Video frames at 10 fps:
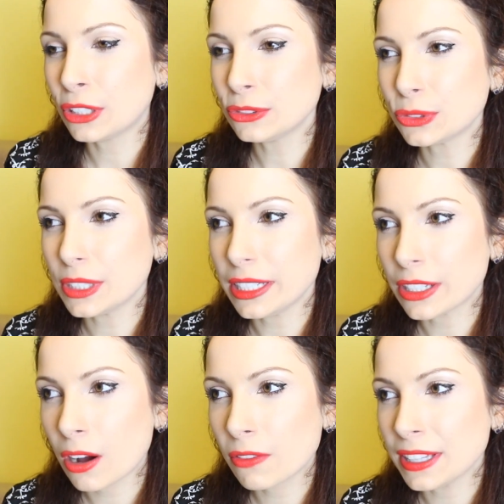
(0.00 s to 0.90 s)
Don't really
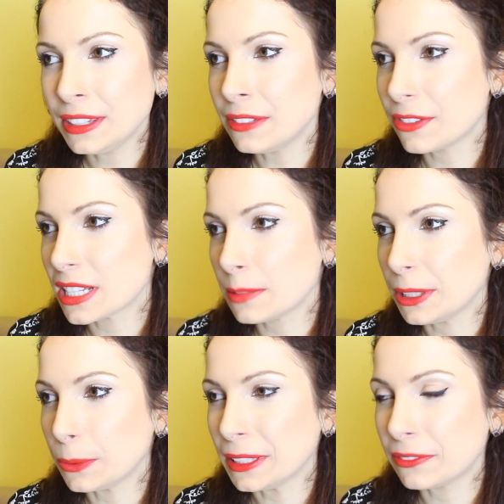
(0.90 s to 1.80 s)
know the difference
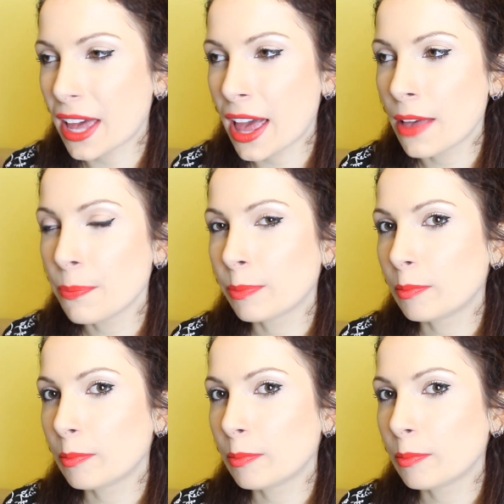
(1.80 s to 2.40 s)
between the